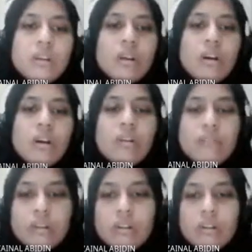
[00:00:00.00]
of
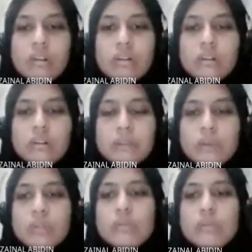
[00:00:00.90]
code all contribute
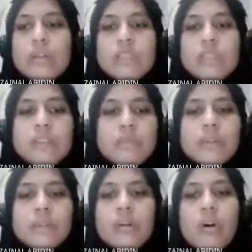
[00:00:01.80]
to the
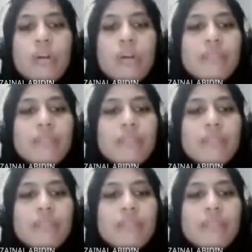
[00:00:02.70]
achievement of